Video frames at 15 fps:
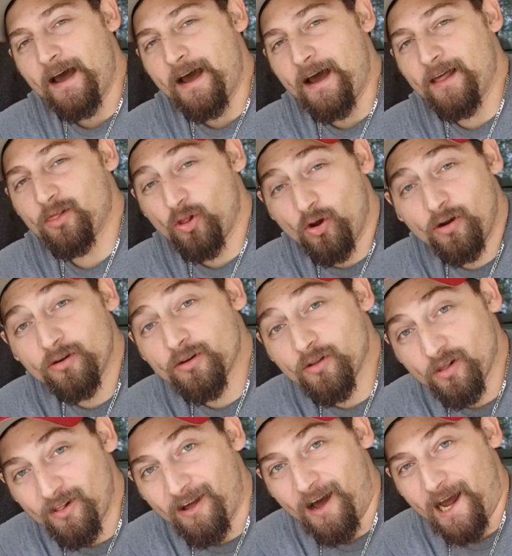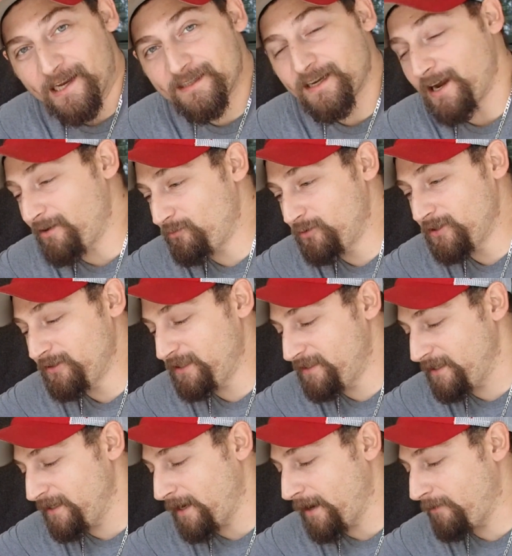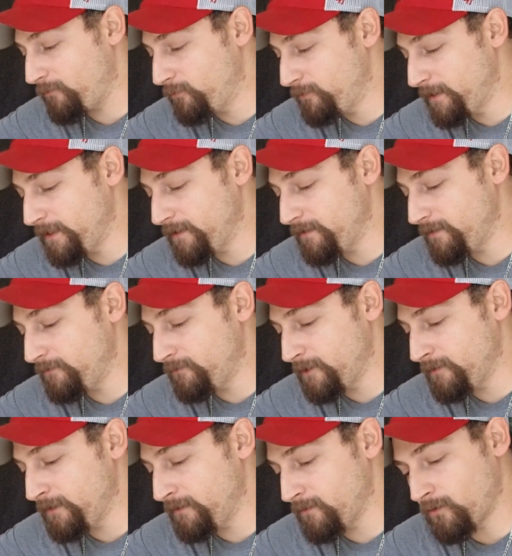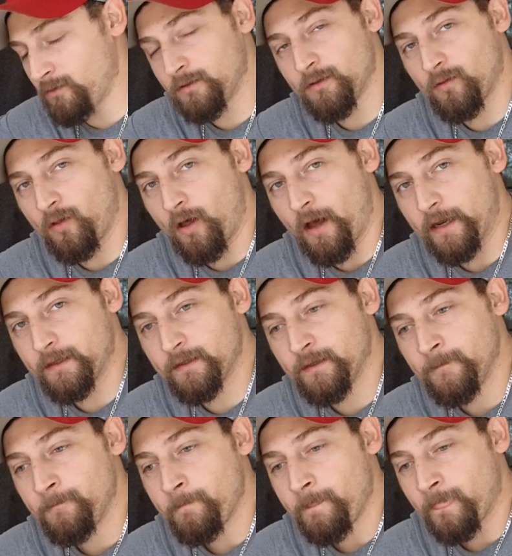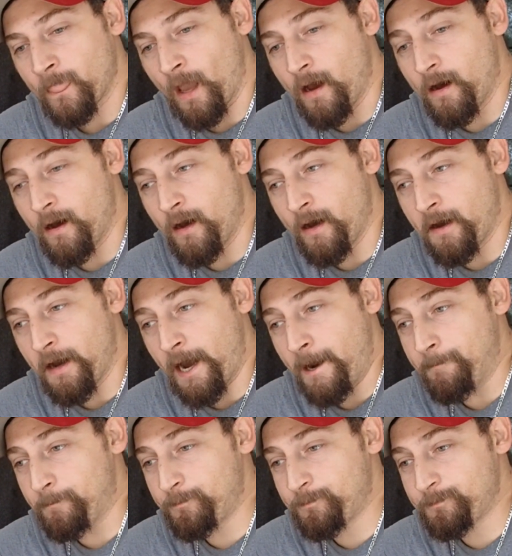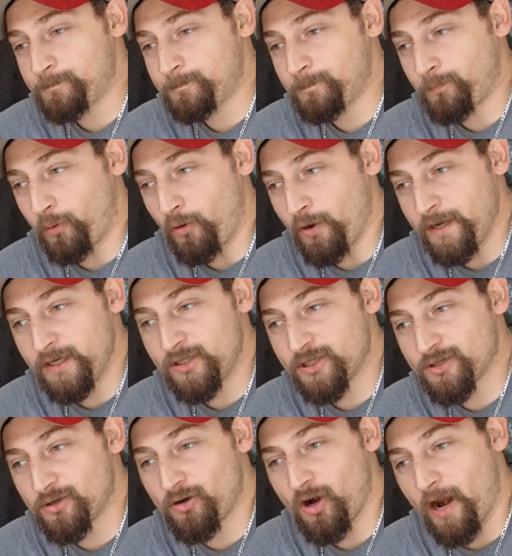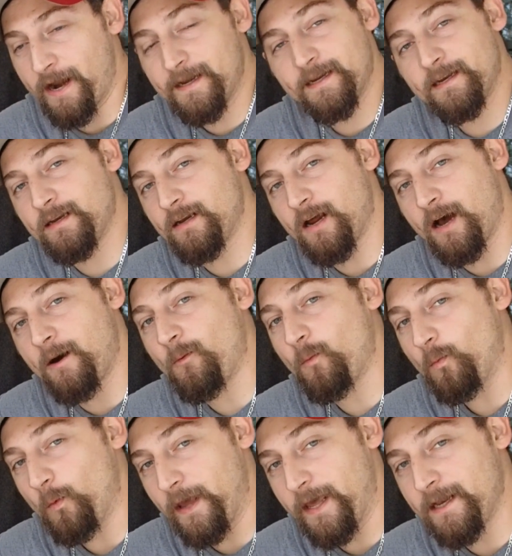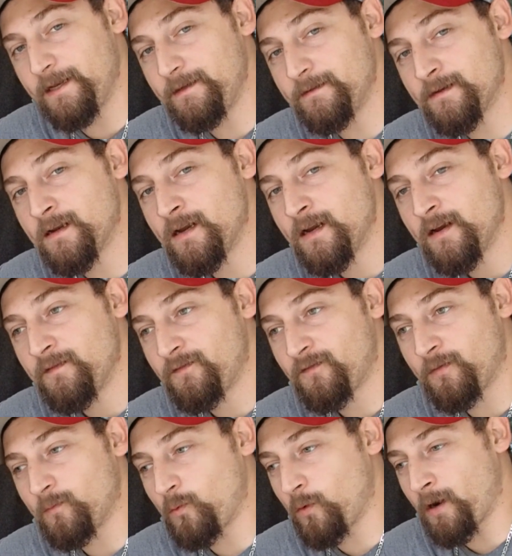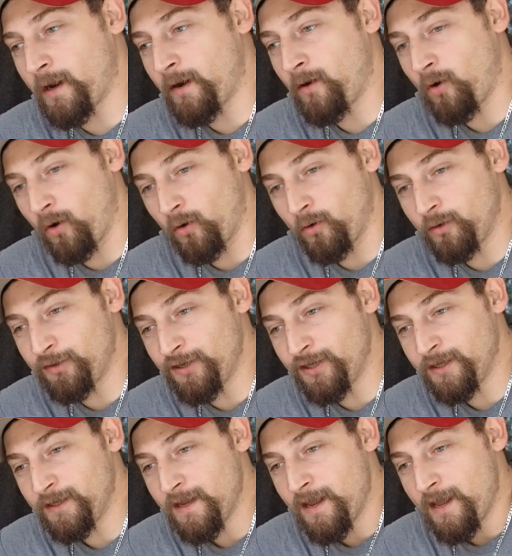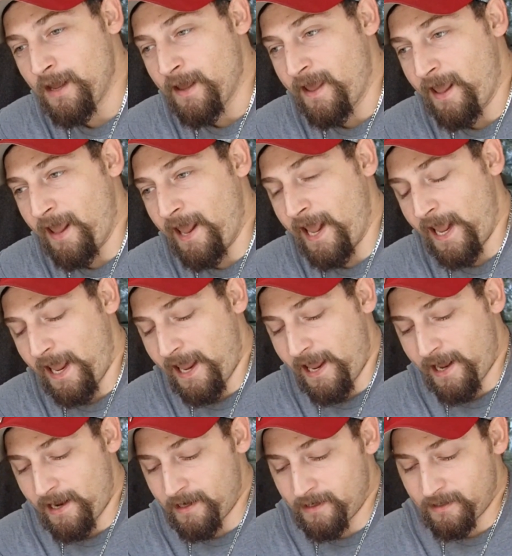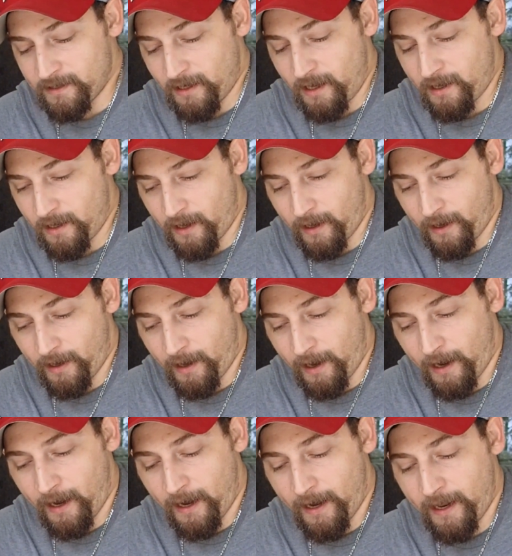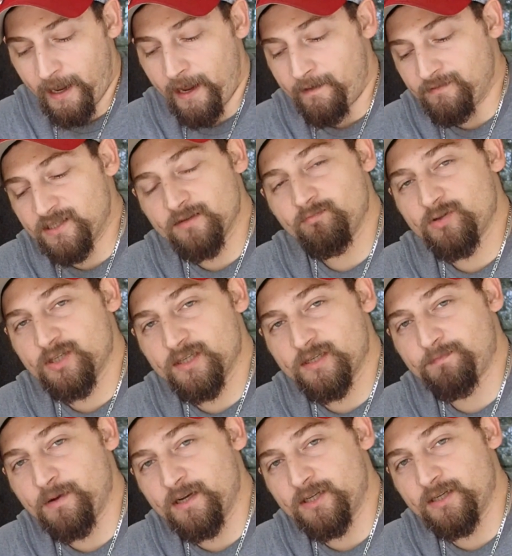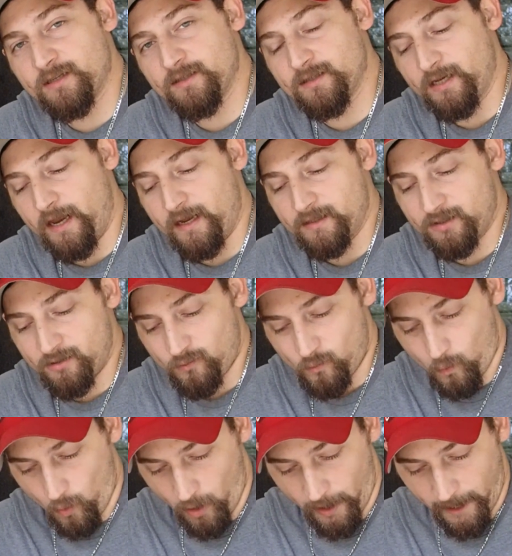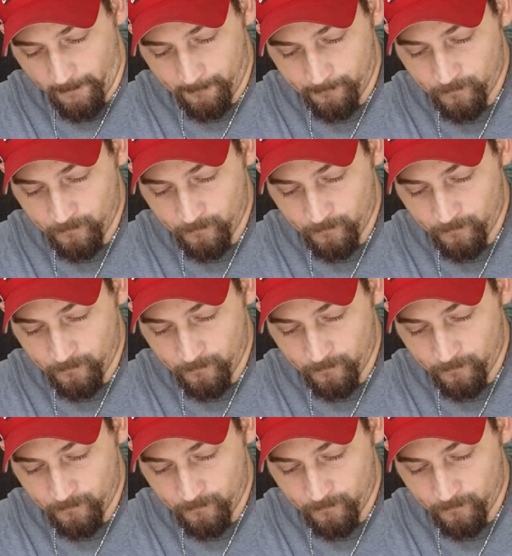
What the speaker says: I learned a lot. I really did. I really, really learned a lot. I'm pretty sure I did not win from what I heard, and I have some suspicions as to why.